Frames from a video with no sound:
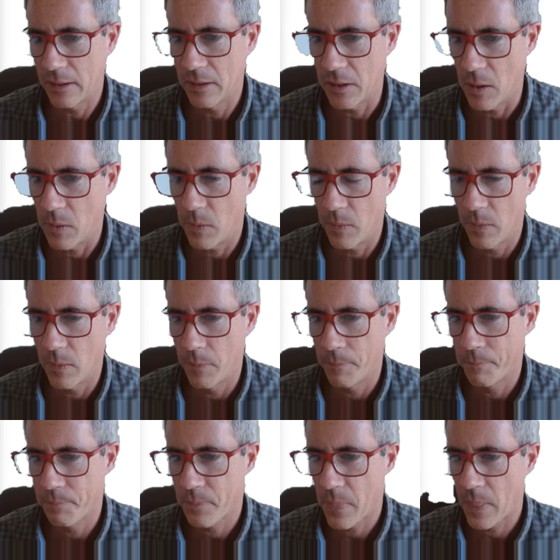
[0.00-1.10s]
So
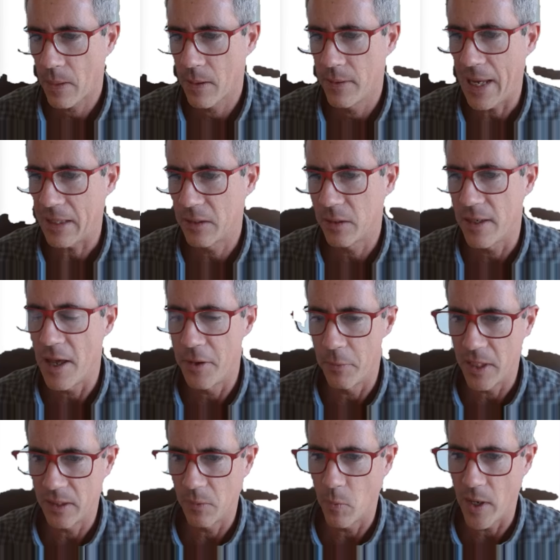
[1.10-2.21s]
that's another
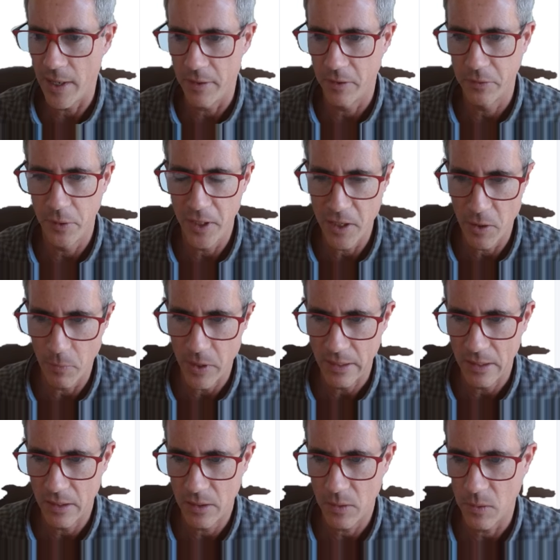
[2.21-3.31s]
reason why there's really no
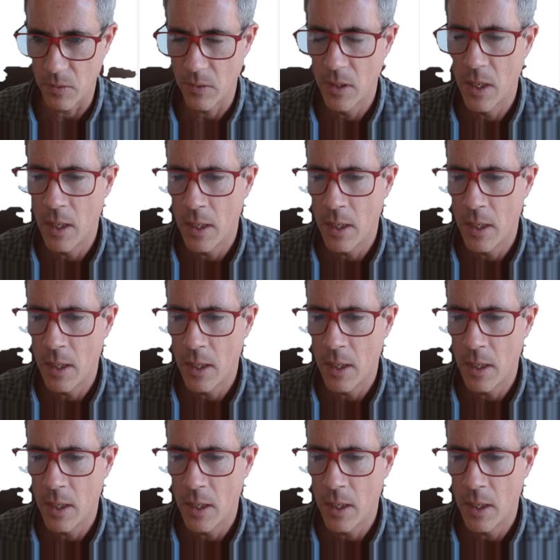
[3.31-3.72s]
reason to